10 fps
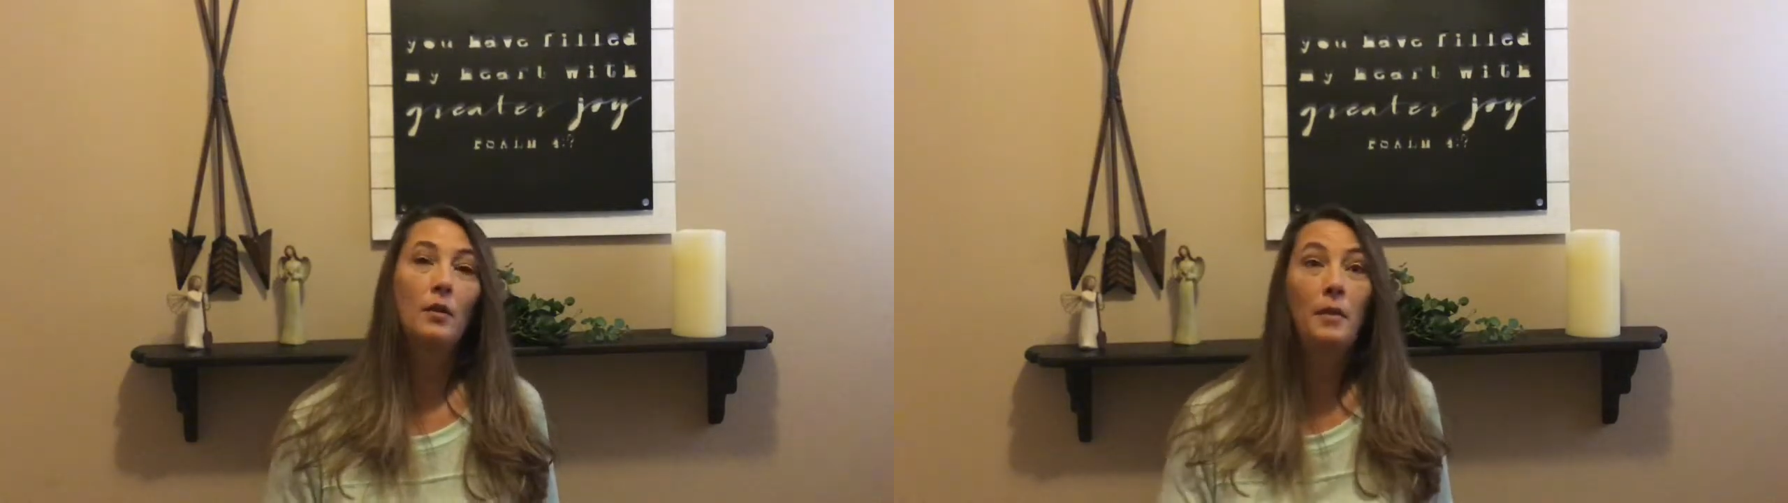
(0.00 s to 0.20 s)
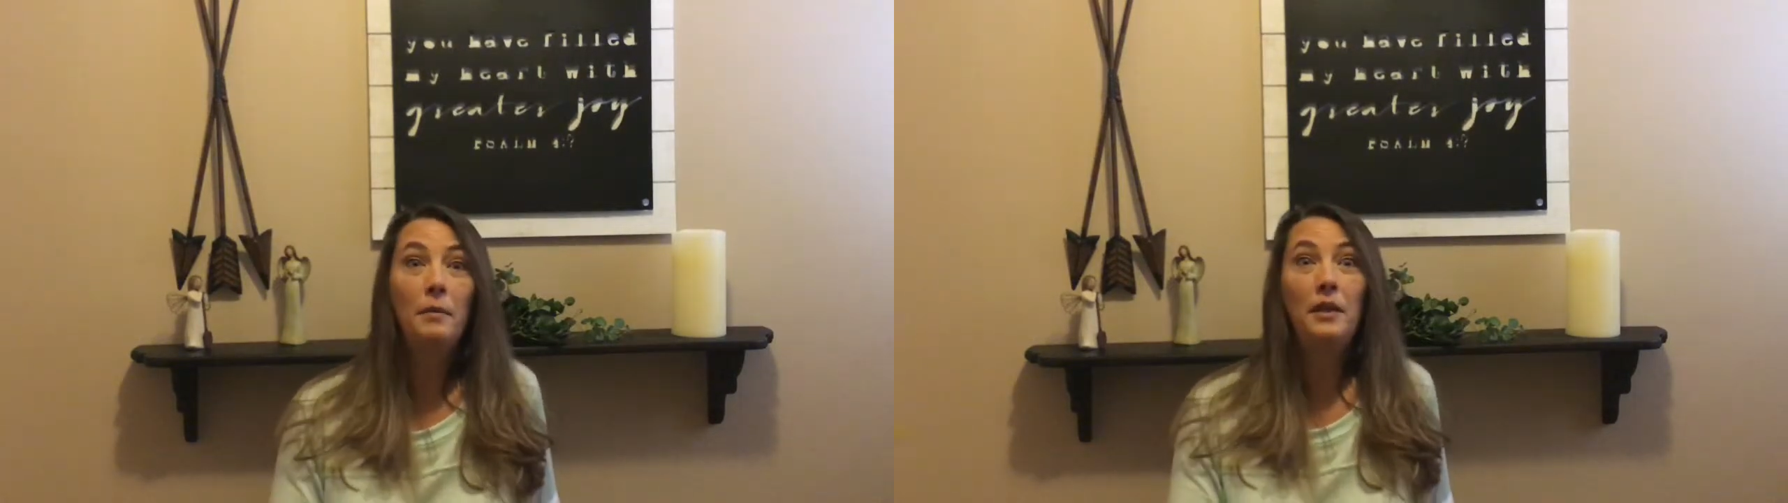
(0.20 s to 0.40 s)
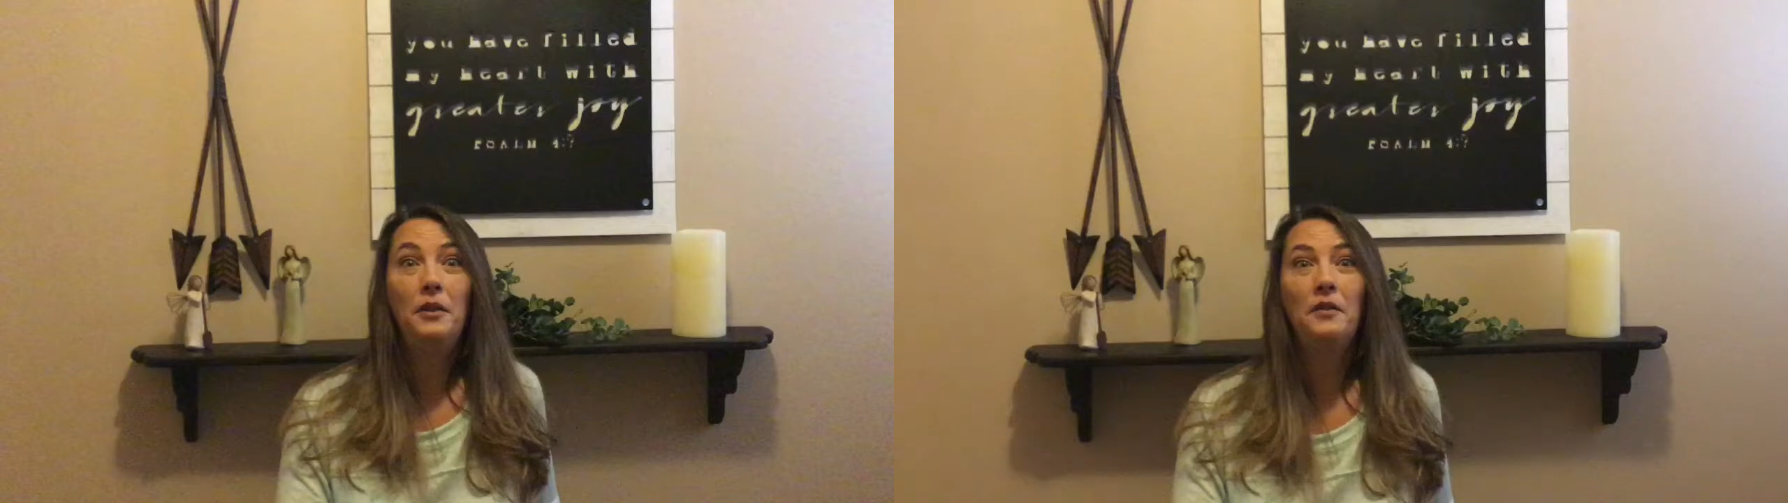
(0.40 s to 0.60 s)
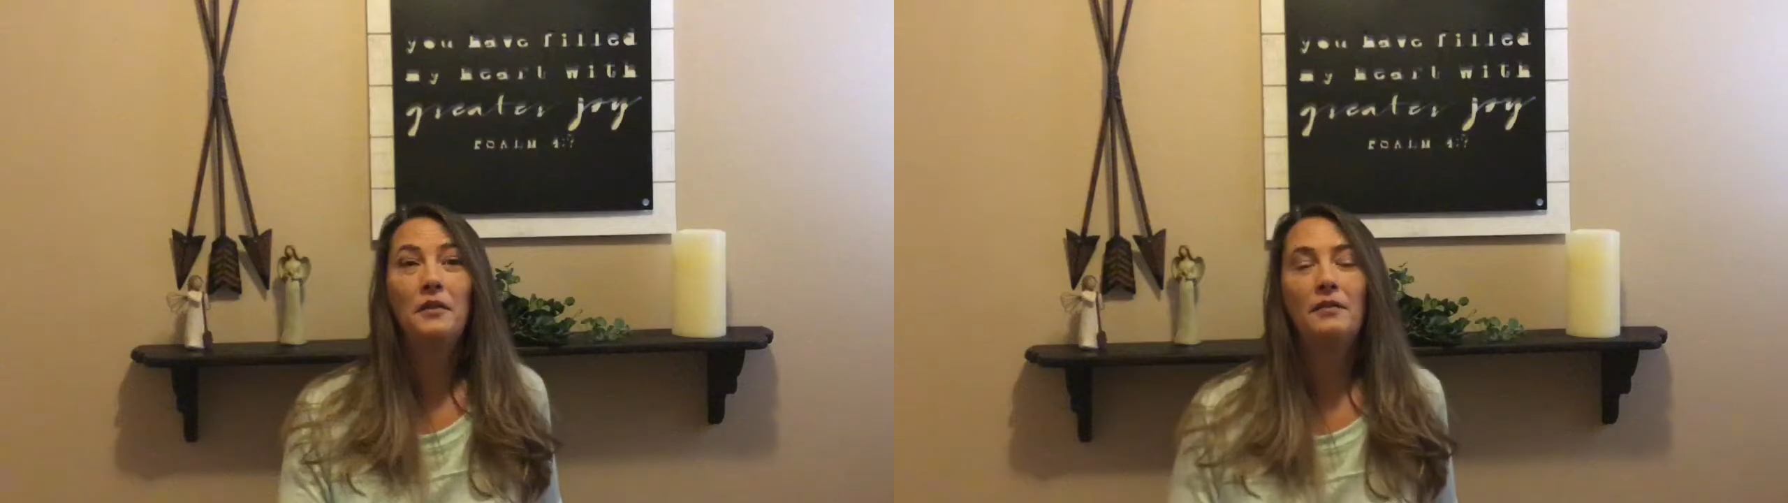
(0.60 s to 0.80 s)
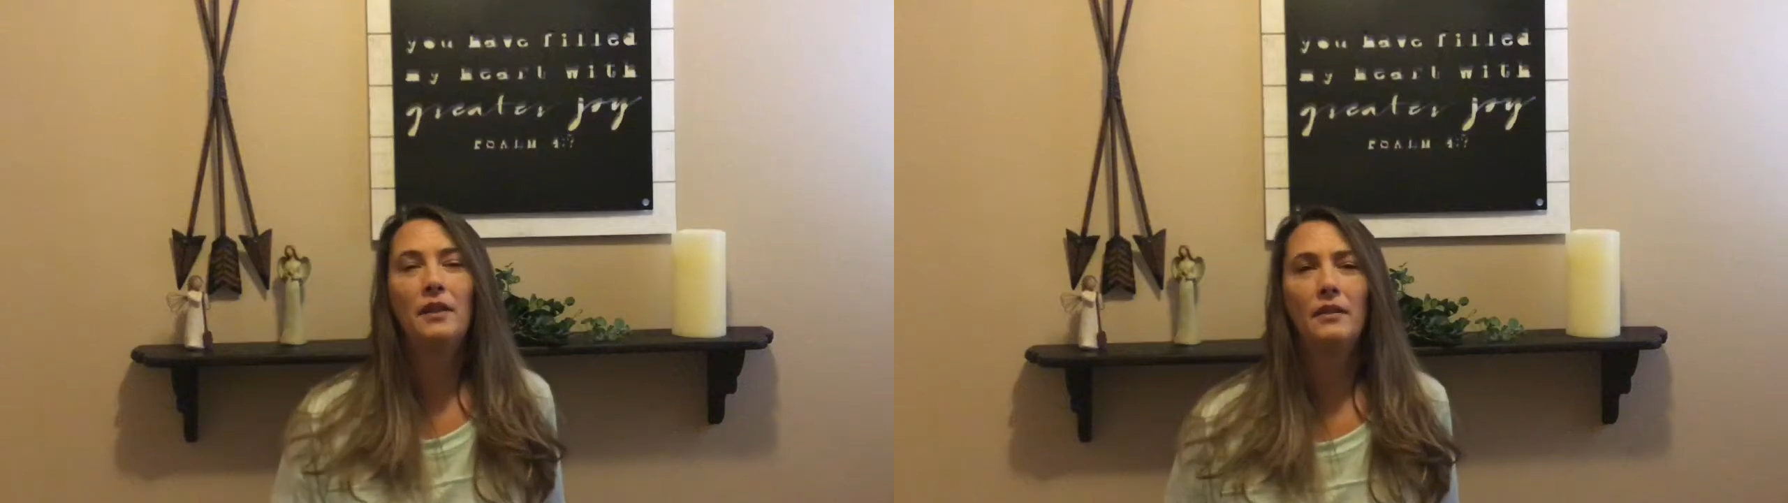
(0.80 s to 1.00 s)
Or maybe you
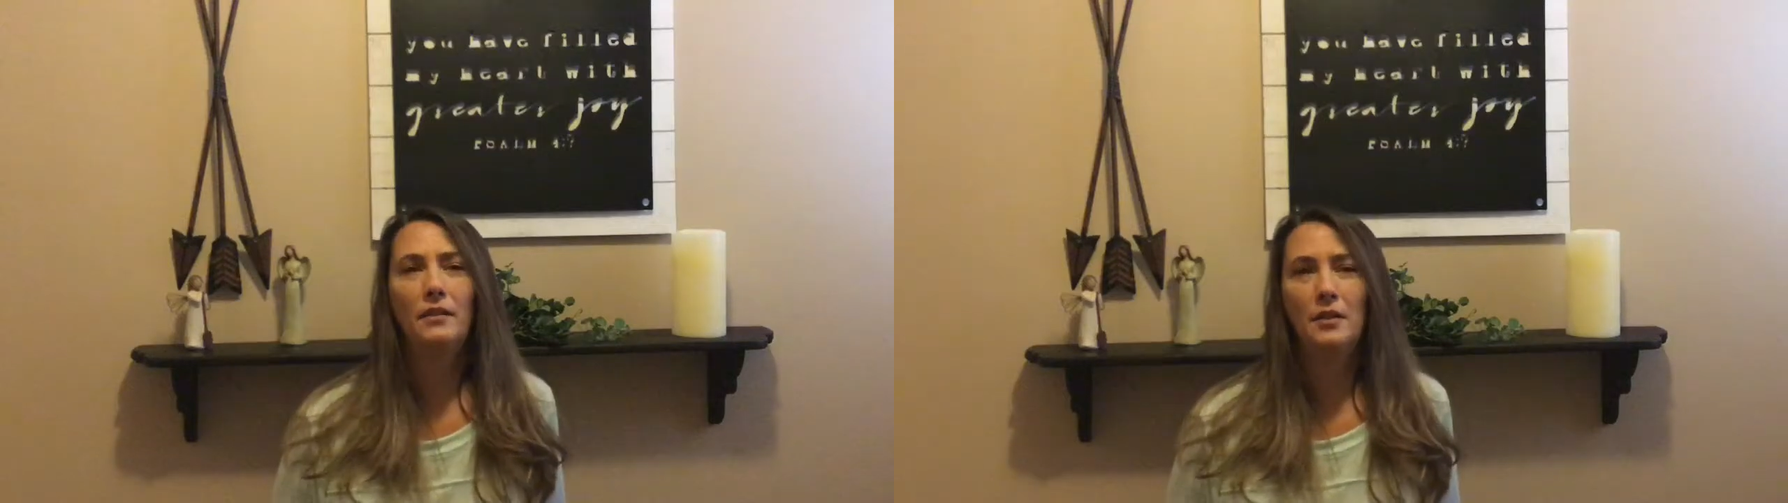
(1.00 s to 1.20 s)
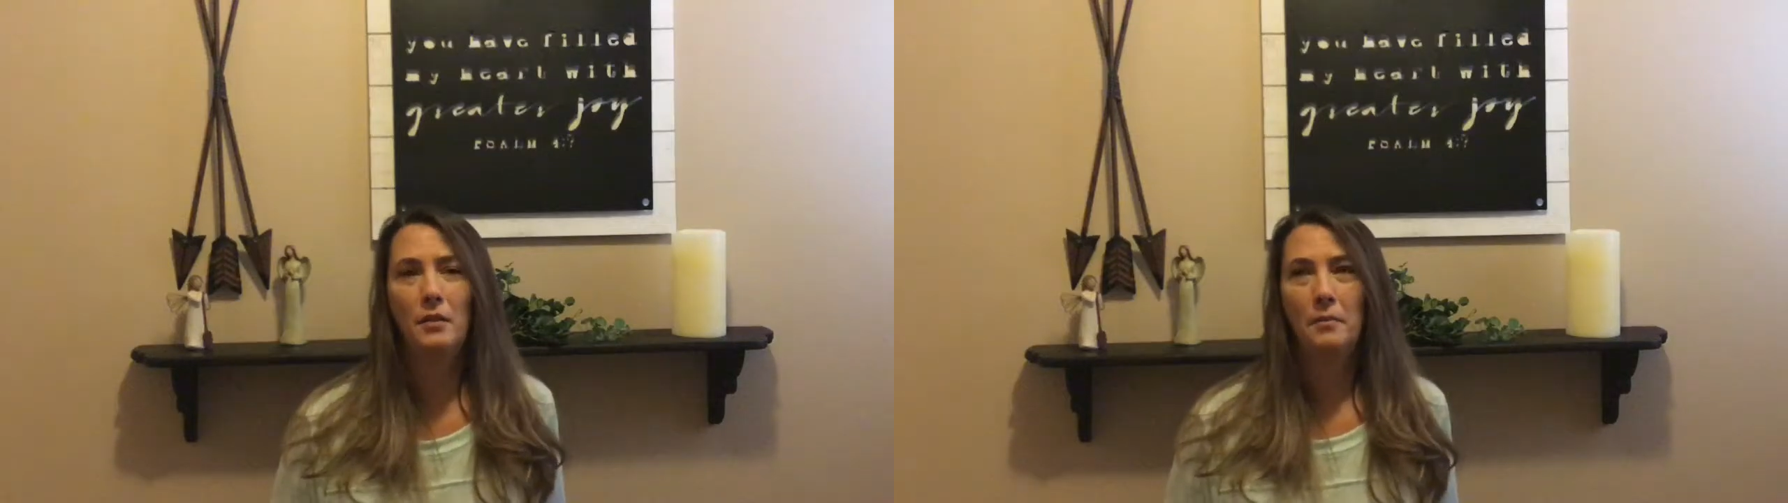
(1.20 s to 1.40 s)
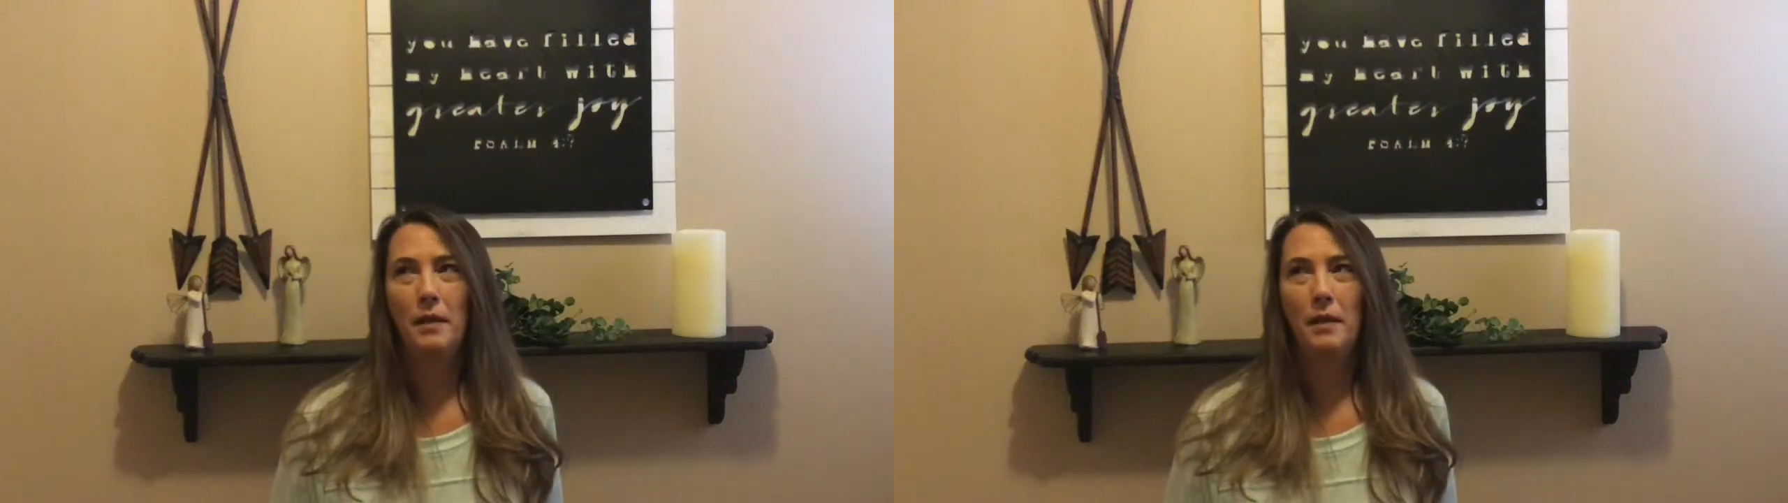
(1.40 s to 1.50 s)
don't even give it to them.